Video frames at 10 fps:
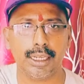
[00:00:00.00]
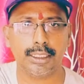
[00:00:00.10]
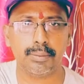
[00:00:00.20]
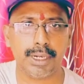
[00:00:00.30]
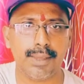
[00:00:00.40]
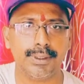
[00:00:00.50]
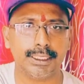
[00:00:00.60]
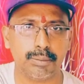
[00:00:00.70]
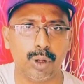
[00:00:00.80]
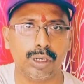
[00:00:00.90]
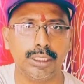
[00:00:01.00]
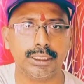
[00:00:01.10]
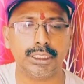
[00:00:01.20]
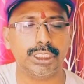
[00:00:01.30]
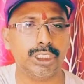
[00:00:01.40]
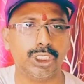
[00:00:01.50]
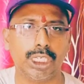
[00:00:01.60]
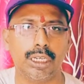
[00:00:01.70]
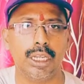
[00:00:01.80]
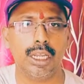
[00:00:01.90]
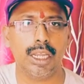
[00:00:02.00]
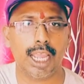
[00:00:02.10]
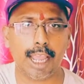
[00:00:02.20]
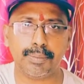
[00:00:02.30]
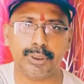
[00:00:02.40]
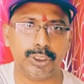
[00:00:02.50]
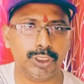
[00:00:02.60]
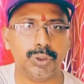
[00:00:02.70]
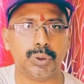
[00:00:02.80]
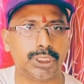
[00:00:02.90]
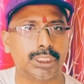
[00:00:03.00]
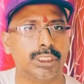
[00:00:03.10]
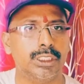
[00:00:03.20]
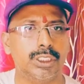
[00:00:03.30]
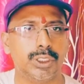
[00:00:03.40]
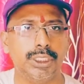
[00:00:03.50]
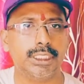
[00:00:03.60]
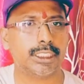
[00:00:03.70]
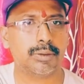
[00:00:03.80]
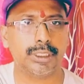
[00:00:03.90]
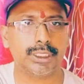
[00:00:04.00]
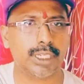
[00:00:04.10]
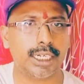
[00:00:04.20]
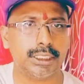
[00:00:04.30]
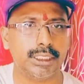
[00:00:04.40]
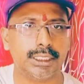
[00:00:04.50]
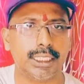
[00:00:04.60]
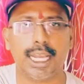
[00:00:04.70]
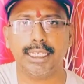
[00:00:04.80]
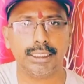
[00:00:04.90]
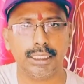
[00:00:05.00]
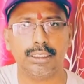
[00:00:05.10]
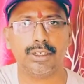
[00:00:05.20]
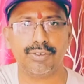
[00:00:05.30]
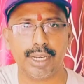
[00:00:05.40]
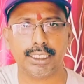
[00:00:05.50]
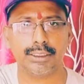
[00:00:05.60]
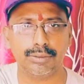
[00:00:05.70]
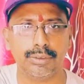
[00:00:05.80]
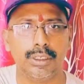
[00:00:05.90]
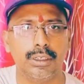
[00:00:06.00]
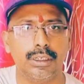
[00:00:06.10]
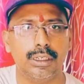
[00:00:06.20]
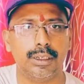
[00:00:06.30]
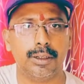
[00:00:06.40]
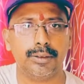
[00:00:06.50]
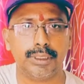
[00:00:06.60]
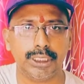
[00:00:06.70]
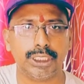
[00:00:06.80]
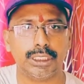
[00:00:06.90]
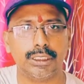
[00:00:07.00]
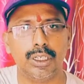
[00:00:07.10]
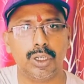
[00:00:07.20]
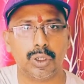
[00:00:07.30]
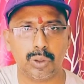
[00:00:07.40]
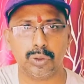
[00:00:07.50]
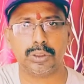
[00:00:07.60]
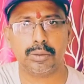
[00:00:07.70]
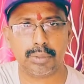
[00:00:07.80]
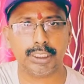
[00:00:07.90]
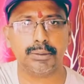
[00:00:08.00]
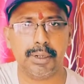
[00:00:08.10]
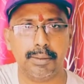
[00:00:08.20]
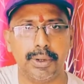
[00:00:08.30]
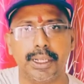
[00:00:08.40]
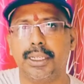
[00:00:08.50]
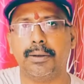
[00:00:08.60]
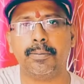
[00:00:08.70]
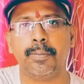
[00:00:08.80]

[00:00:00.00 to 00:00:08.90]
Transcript: at the previous models that the teacher happened to use. So these are some of the strategies that I think reflective teaching could possibly bring in.